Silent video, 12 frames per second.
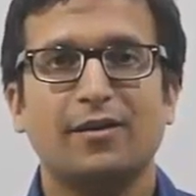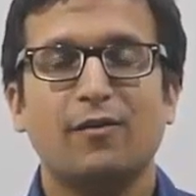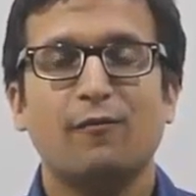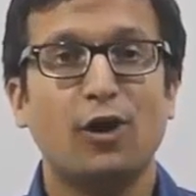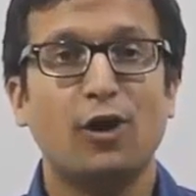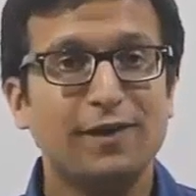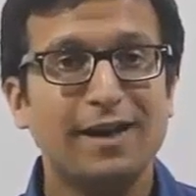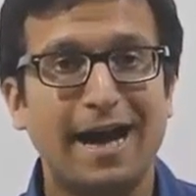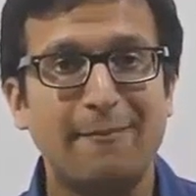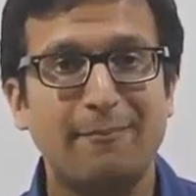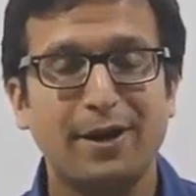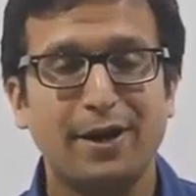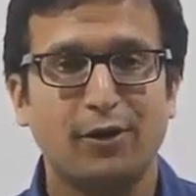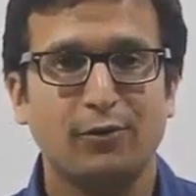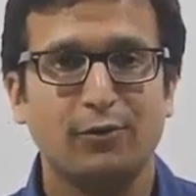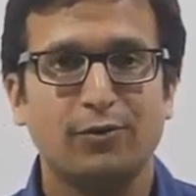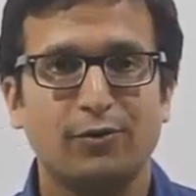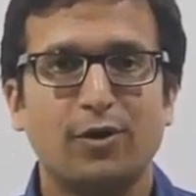What will happen now?
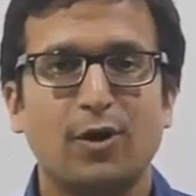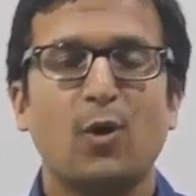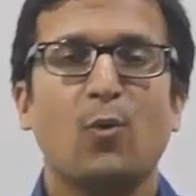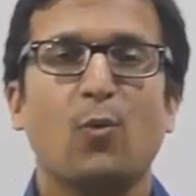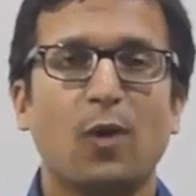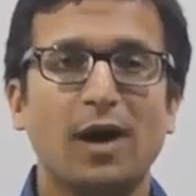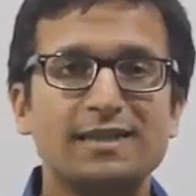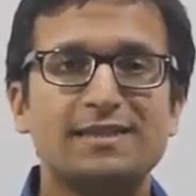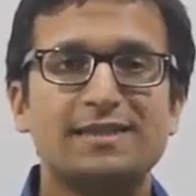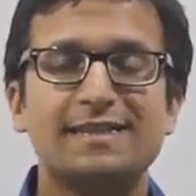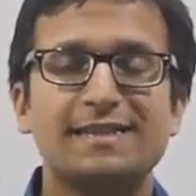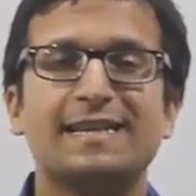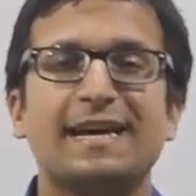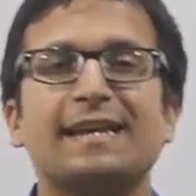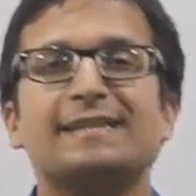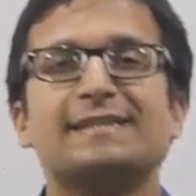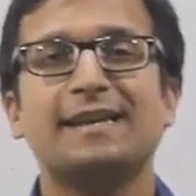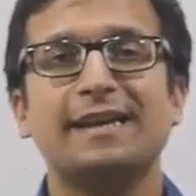Once this cell
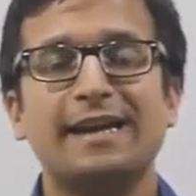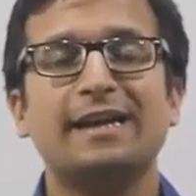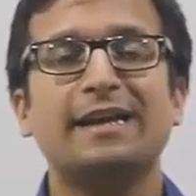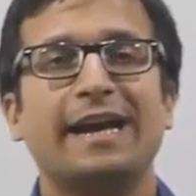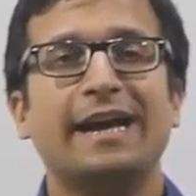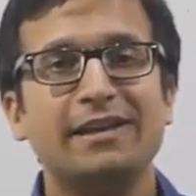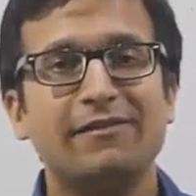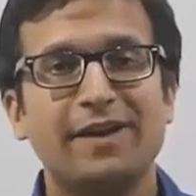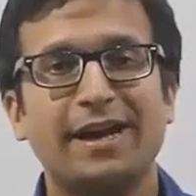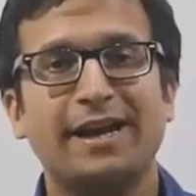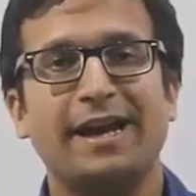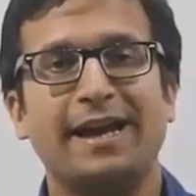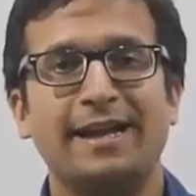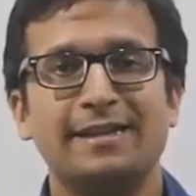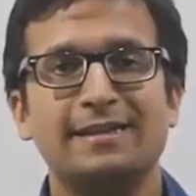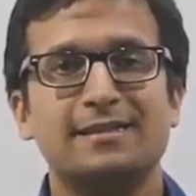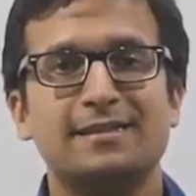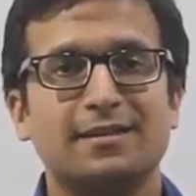is linked anywhere
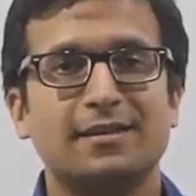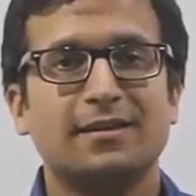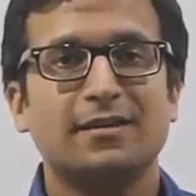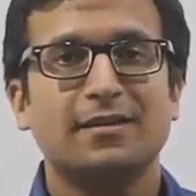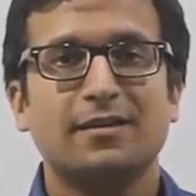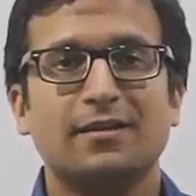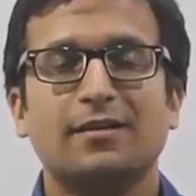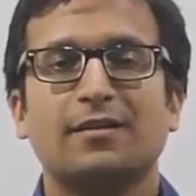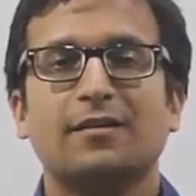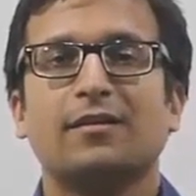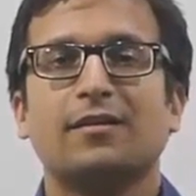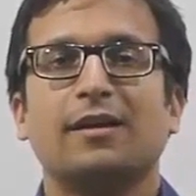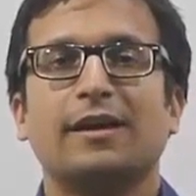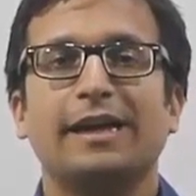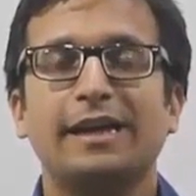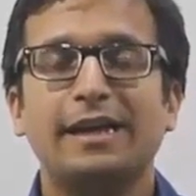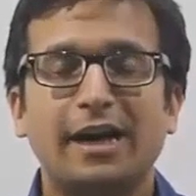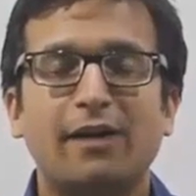else,
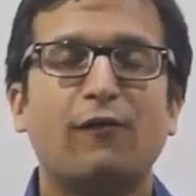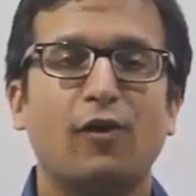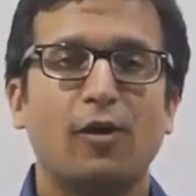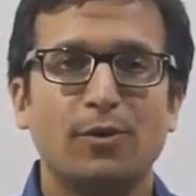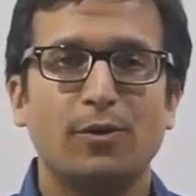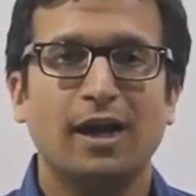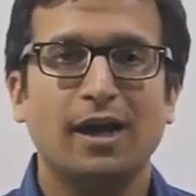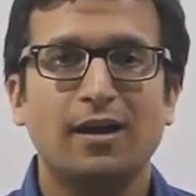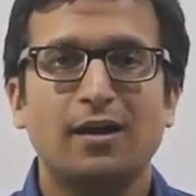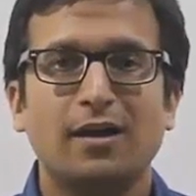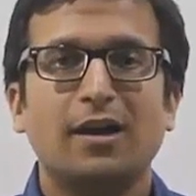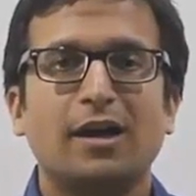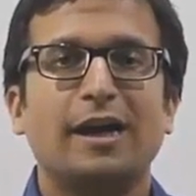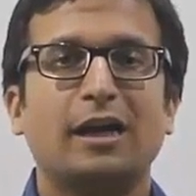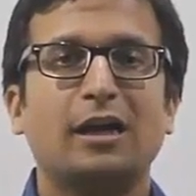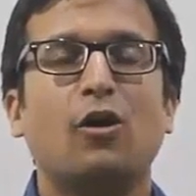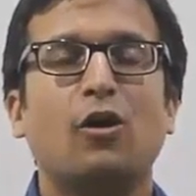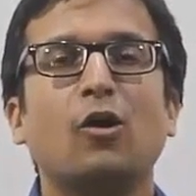in a formula, it
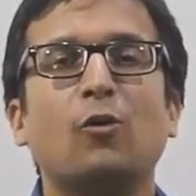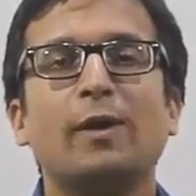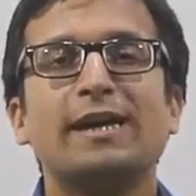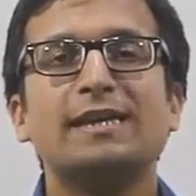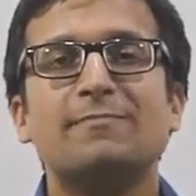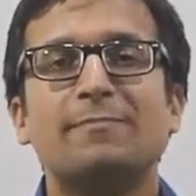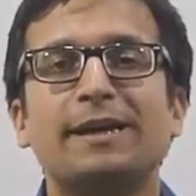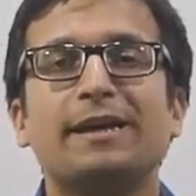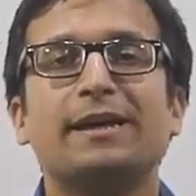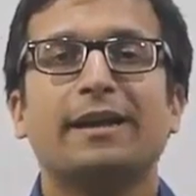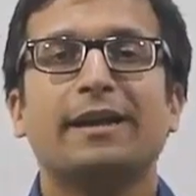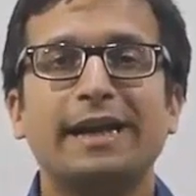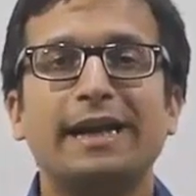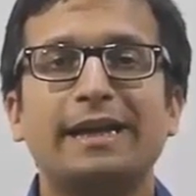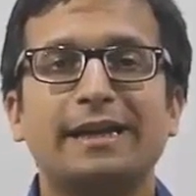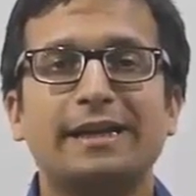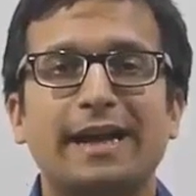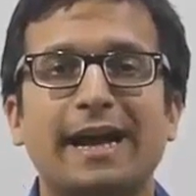will always be
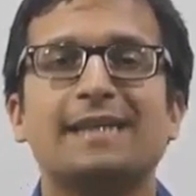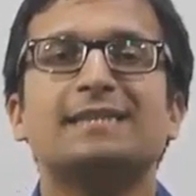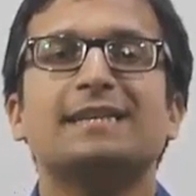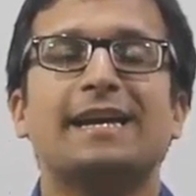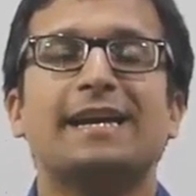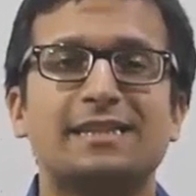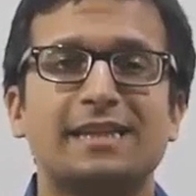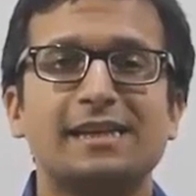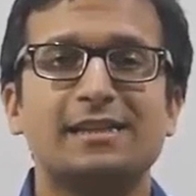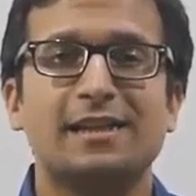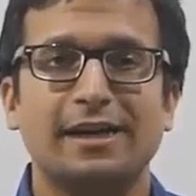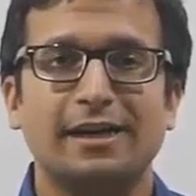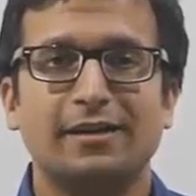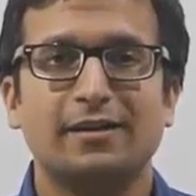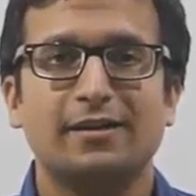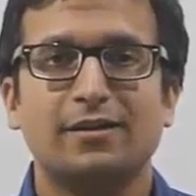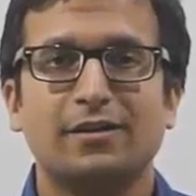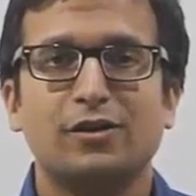reading as exchange rate.
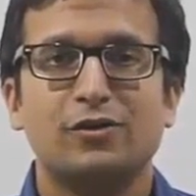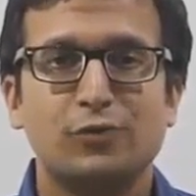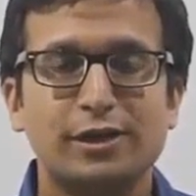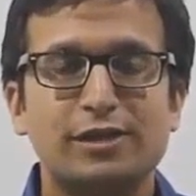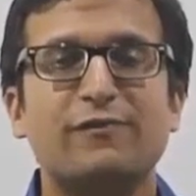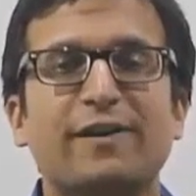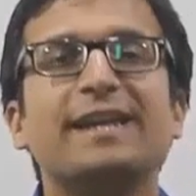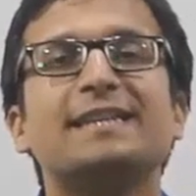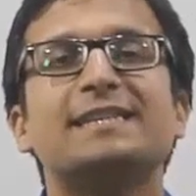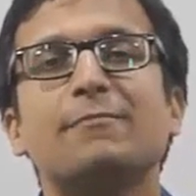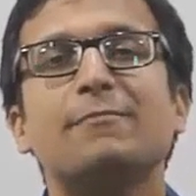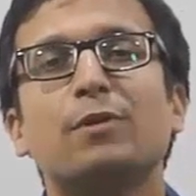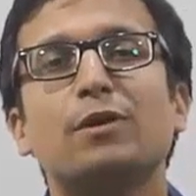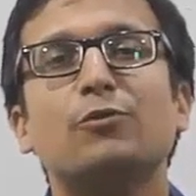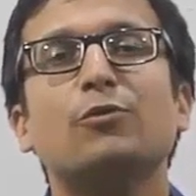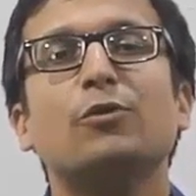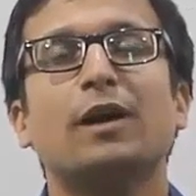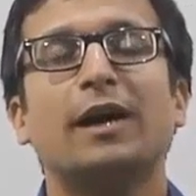So it's very simple
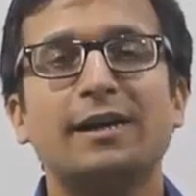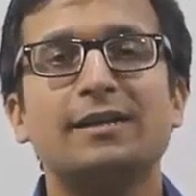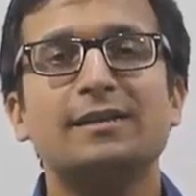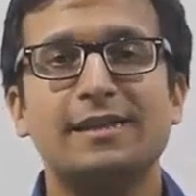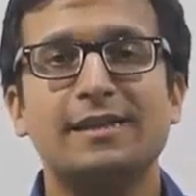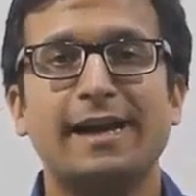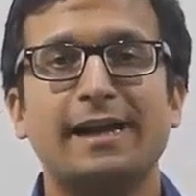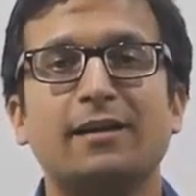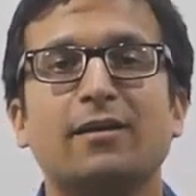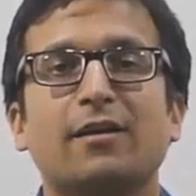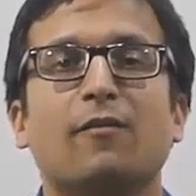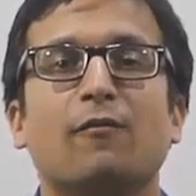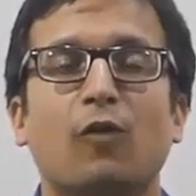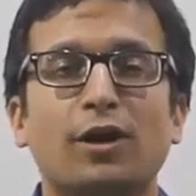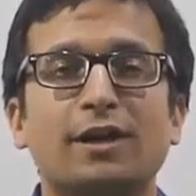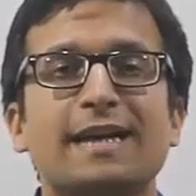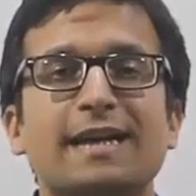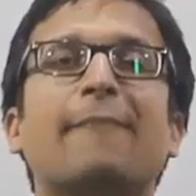to understand what
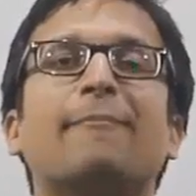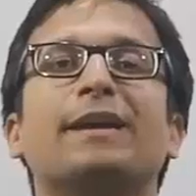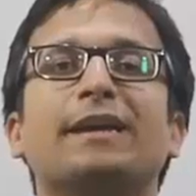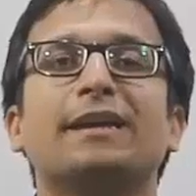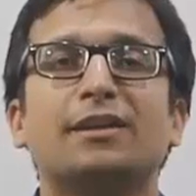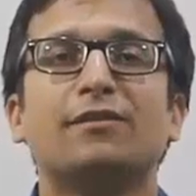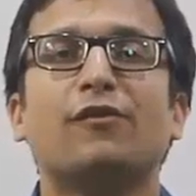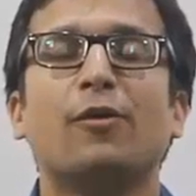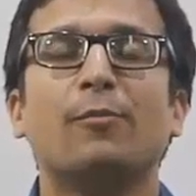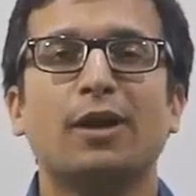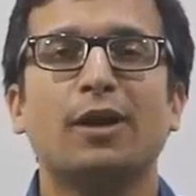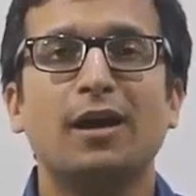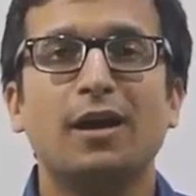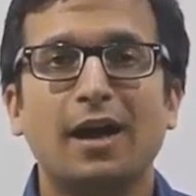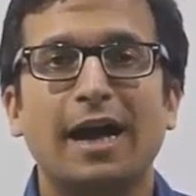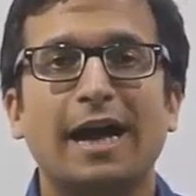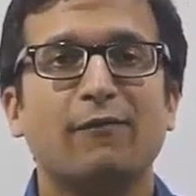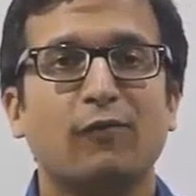is happening in the formula
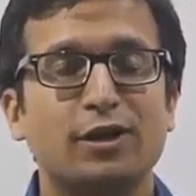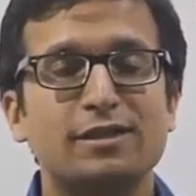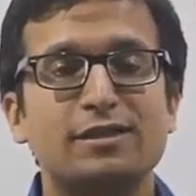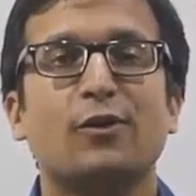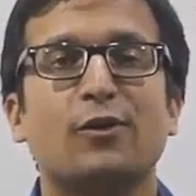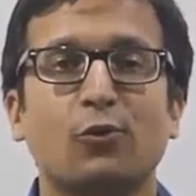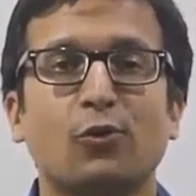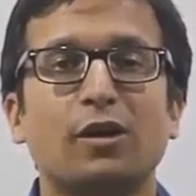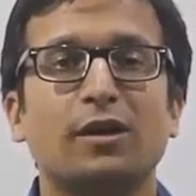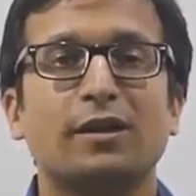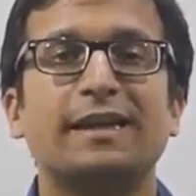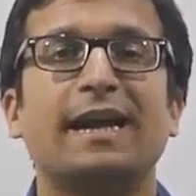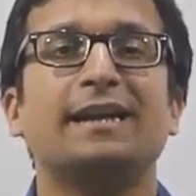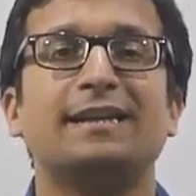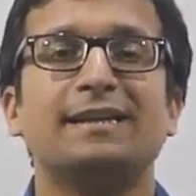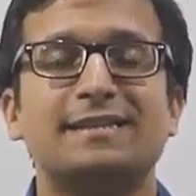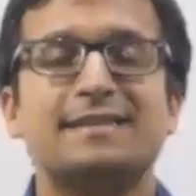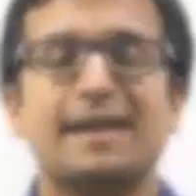and what is the role that
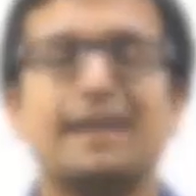this cell